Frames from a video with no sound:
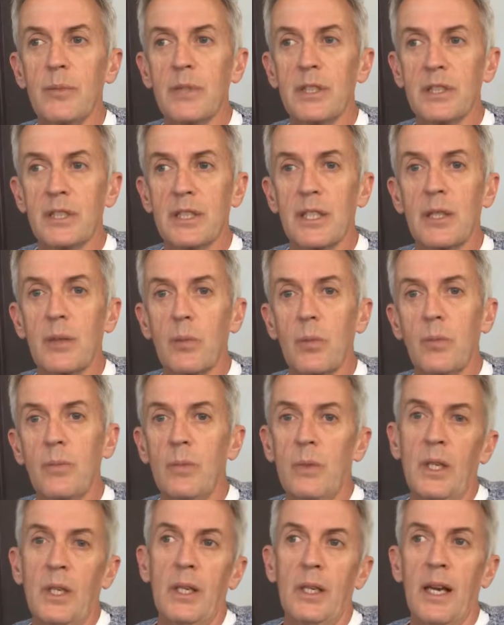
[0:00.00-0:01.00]
to see
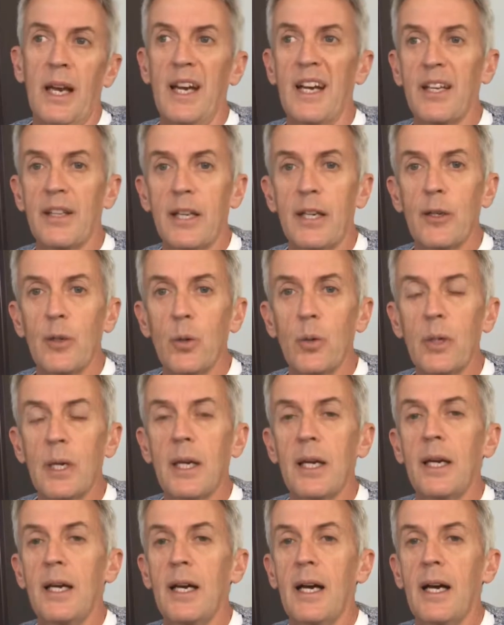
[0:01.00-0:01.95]
how they look.